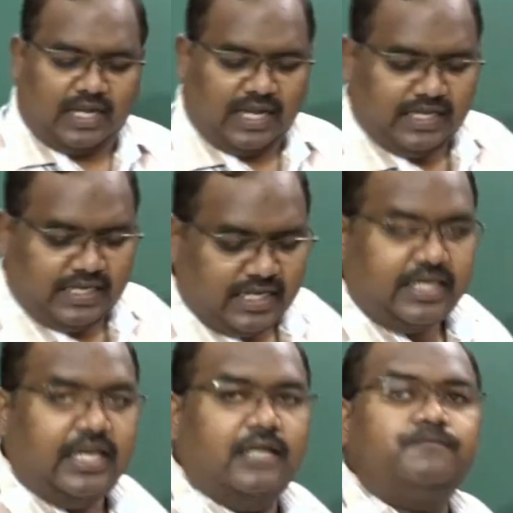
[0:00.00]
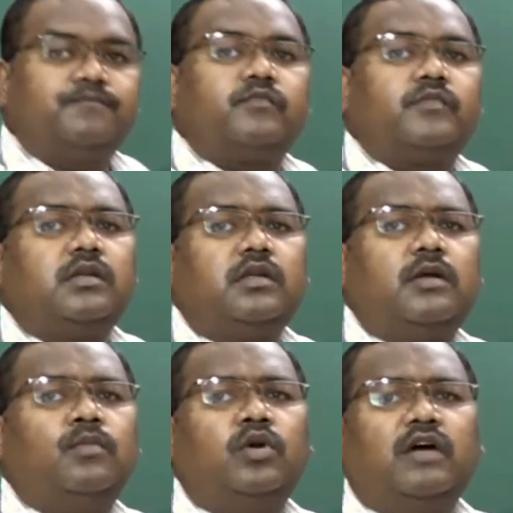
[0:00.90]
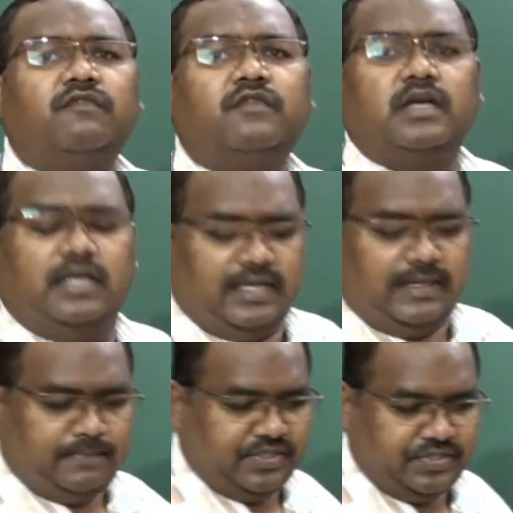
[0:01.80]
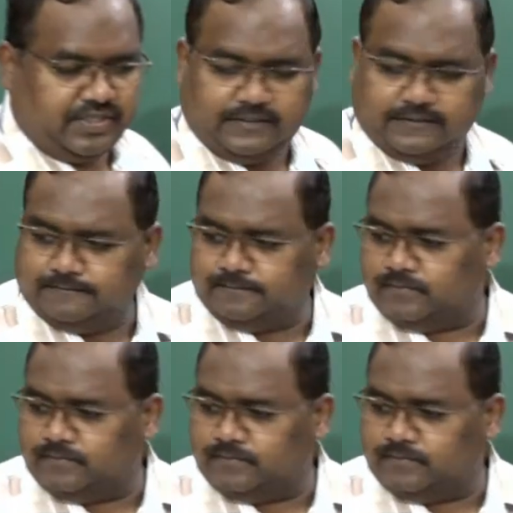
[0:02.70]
hierarchical mode of compression.